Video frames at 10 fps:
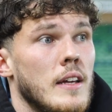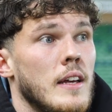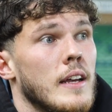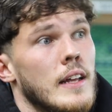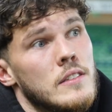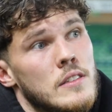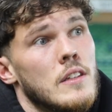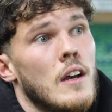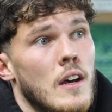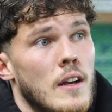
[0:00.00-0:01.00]

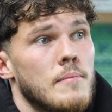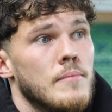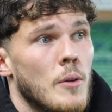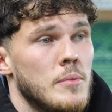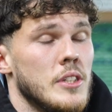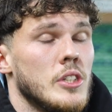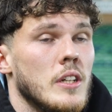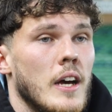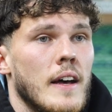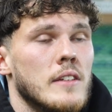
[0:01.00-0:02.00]
against
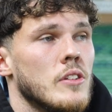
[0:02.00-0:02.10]
opposition like that.